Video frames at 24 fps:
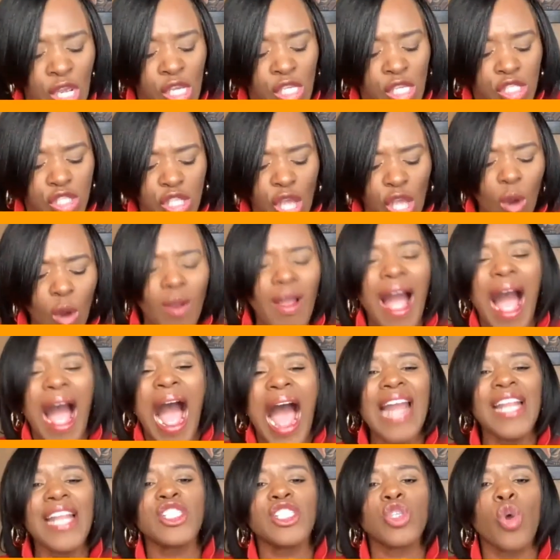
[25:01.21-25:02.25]
So
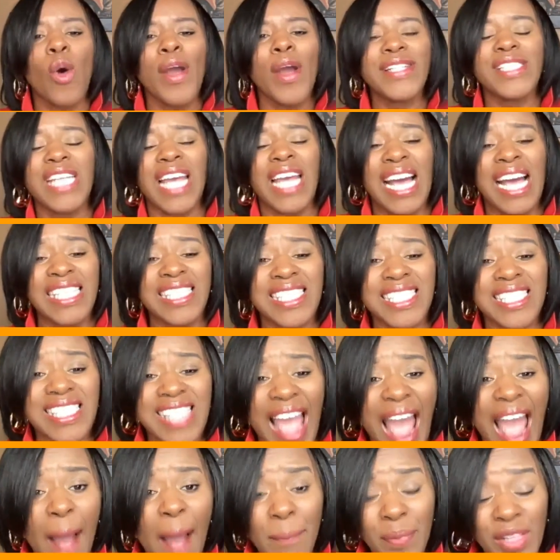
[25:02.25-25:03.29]
God is going to
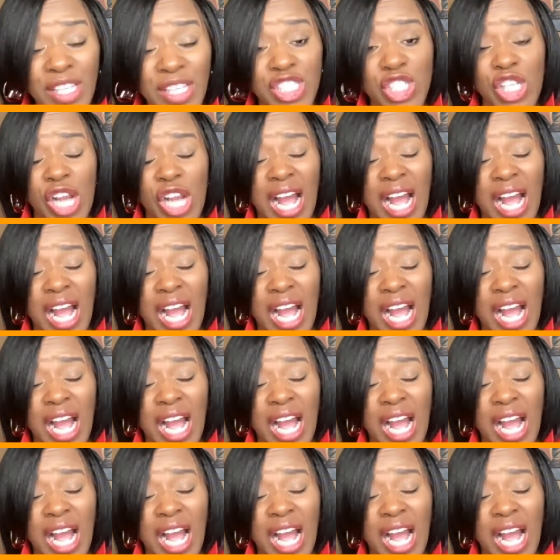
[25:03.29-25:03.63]
establish